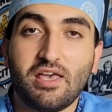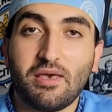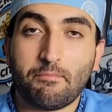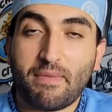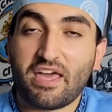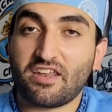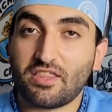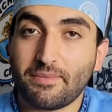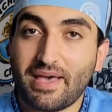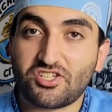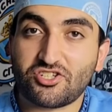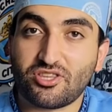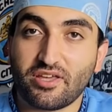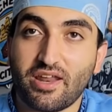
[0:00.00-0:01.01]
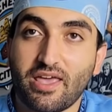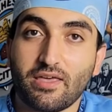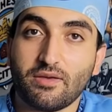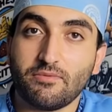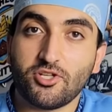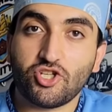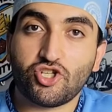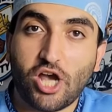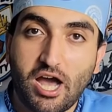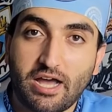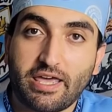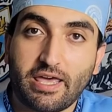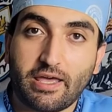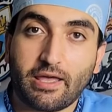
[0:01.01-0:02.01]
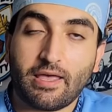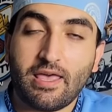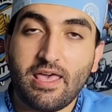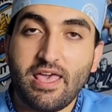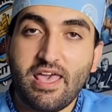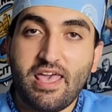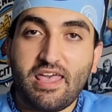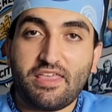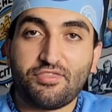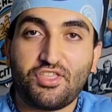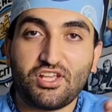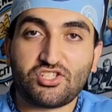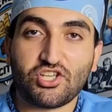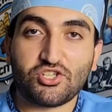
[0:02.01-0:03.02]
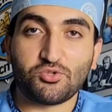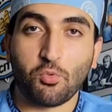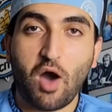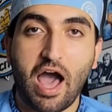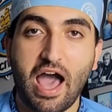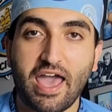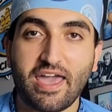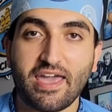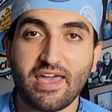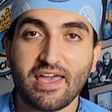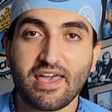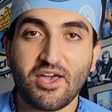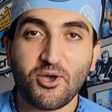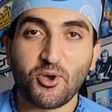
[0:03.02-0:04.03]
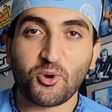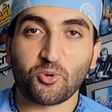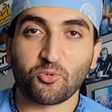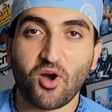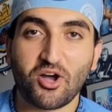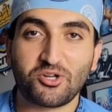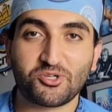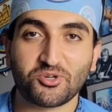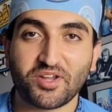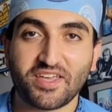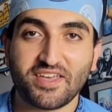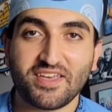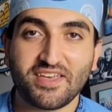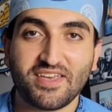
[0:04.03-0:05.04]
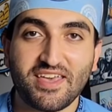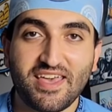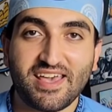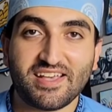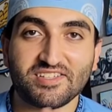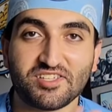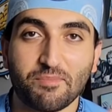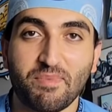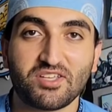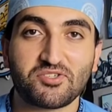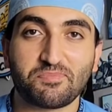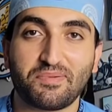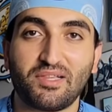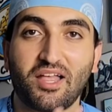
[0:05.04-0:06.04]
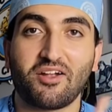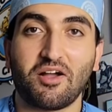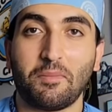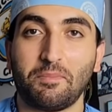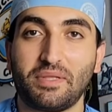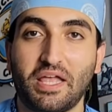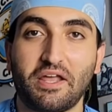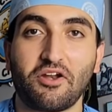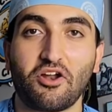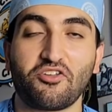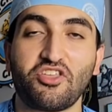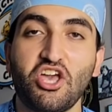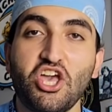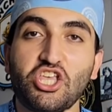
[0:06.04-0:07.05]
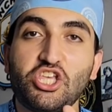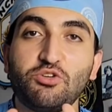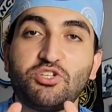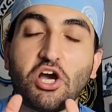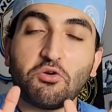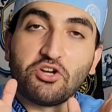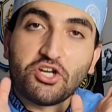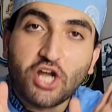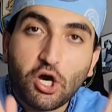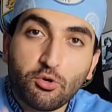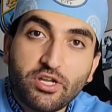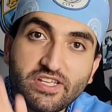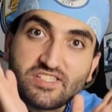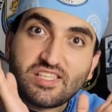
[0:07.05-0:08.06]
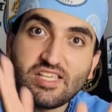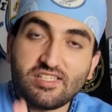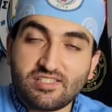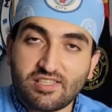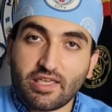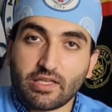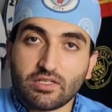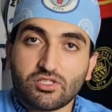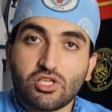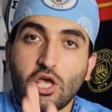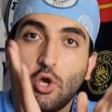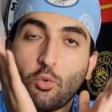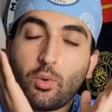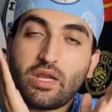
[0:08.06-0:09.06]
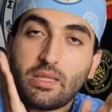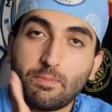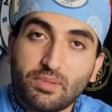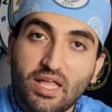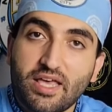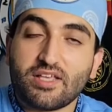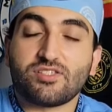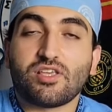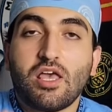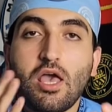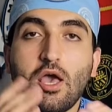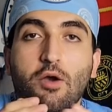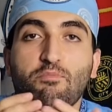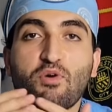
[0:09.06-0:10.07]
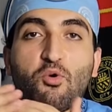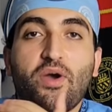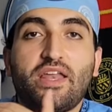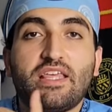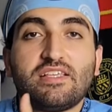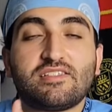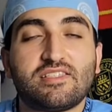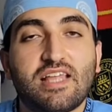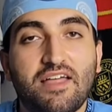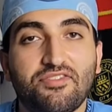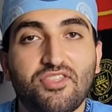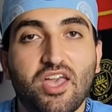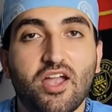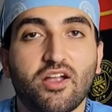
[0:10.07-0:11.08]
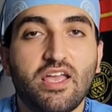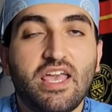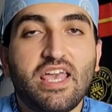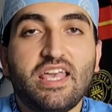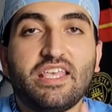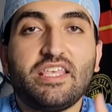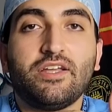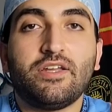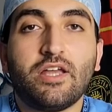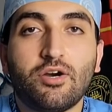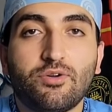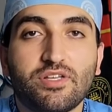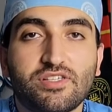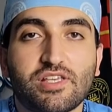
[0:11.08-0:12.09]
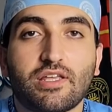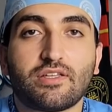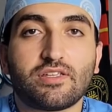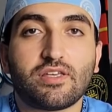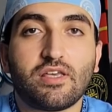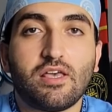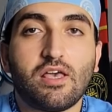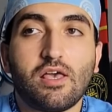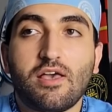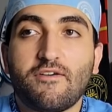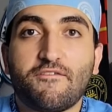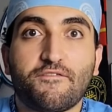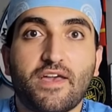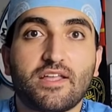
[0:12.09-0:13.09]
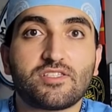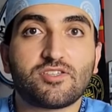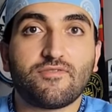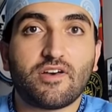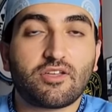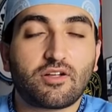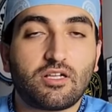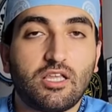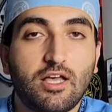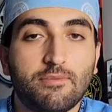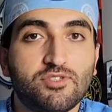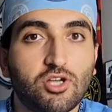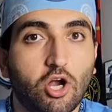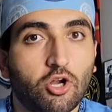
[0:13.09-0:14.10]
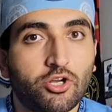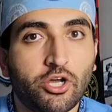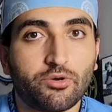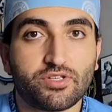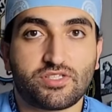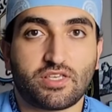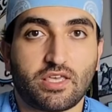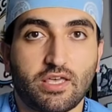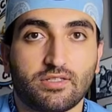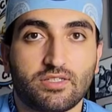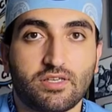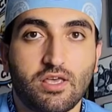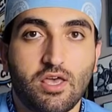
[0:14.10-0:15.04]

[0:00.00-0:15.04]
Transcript: Man of the match today, jogging. This is why Rodri is the best player on planet Earth. You don't notice these things when he plays, but when he's not there, you notice it. Fans of other clubs are noticing it.